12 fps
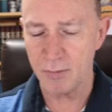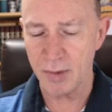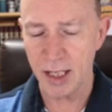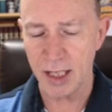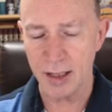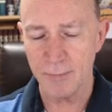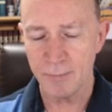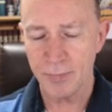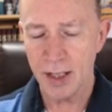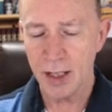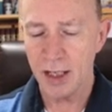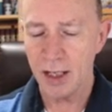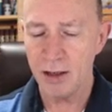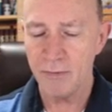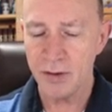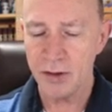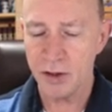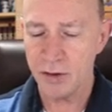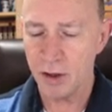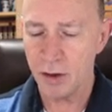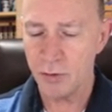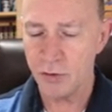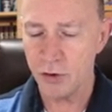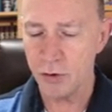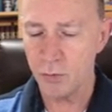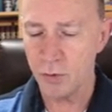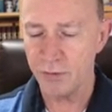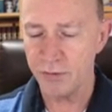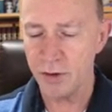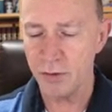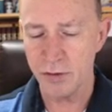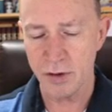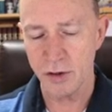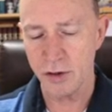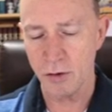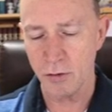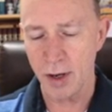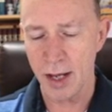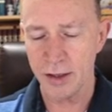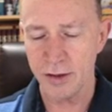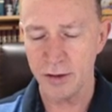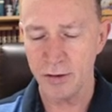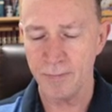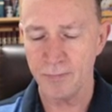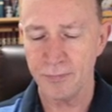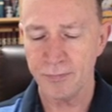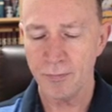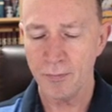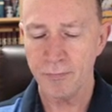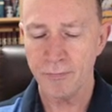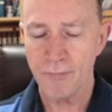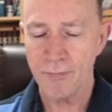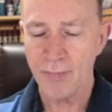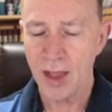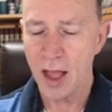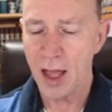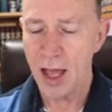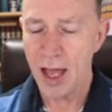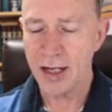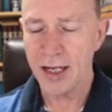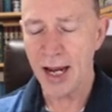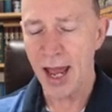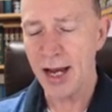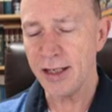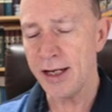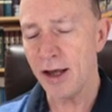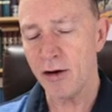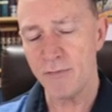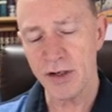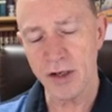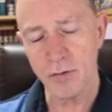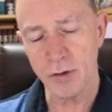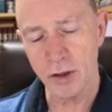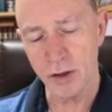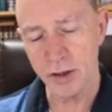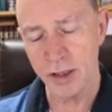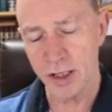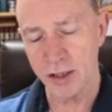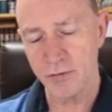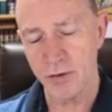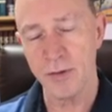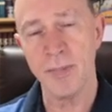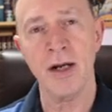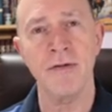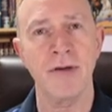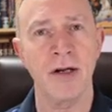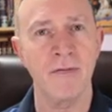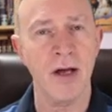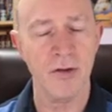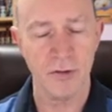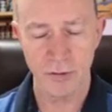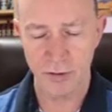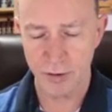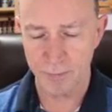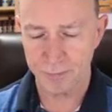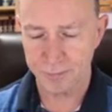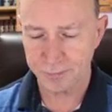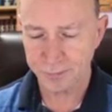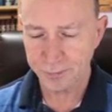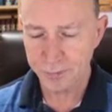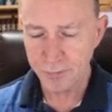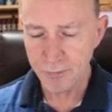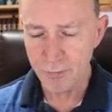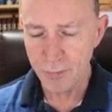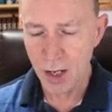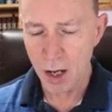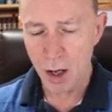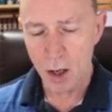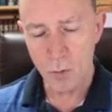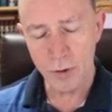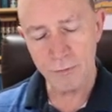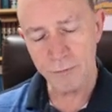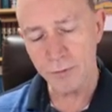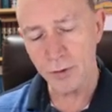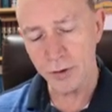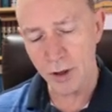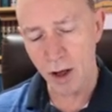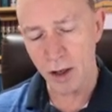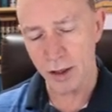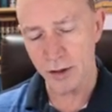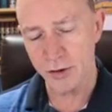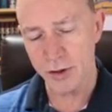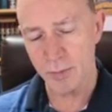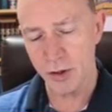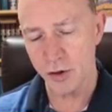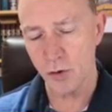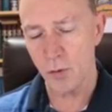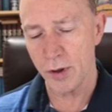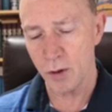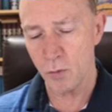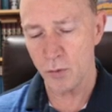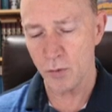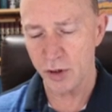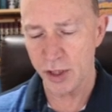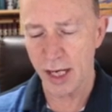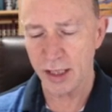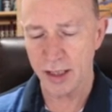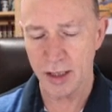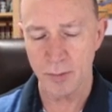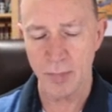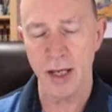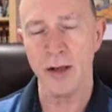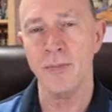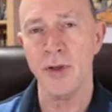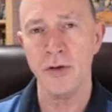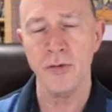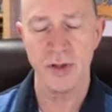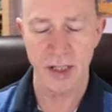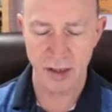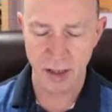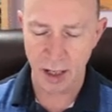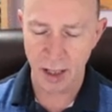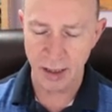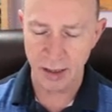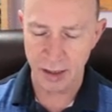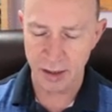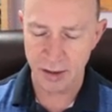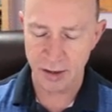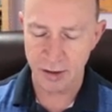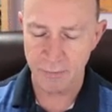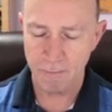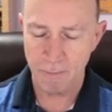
many, even to those who refused to show gratitude. And he acted out of his own goodness for the benefit of others. With a full knowledge, the majority would reject him and abuse his kindness.